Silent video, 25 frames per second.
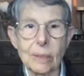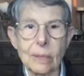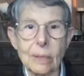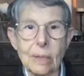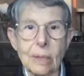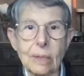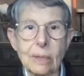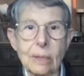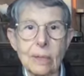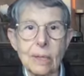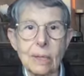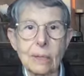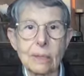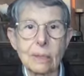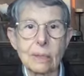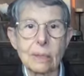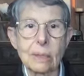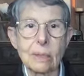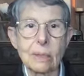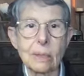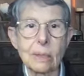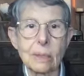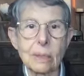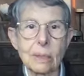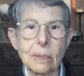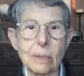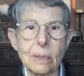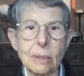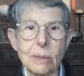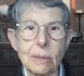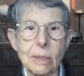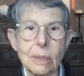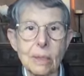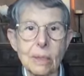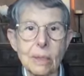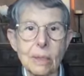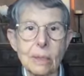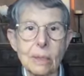And then there
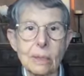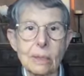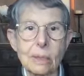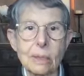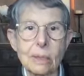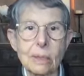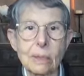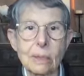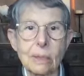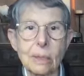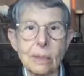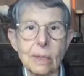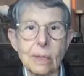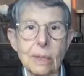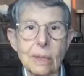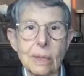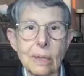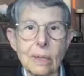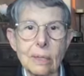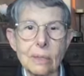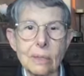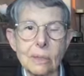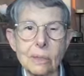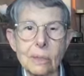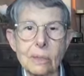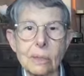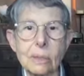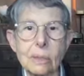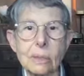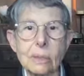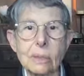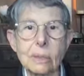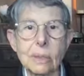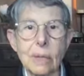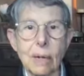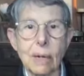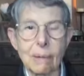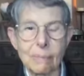is his
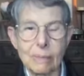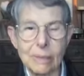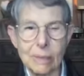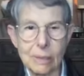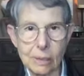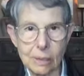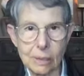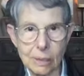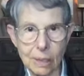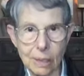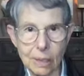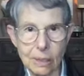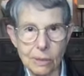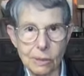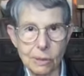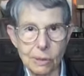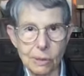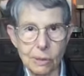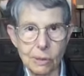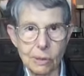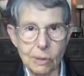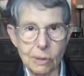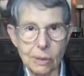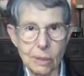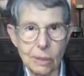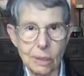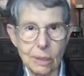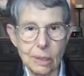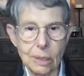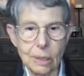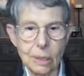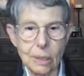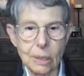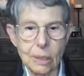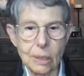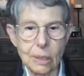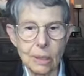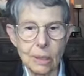Dharma successor,
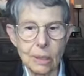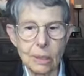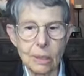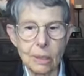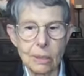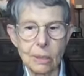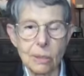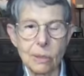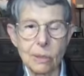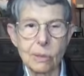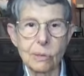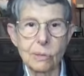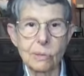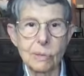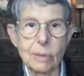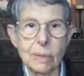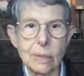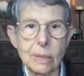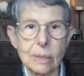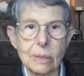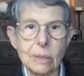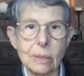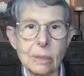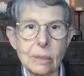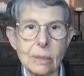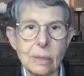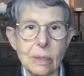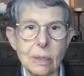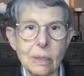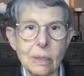who was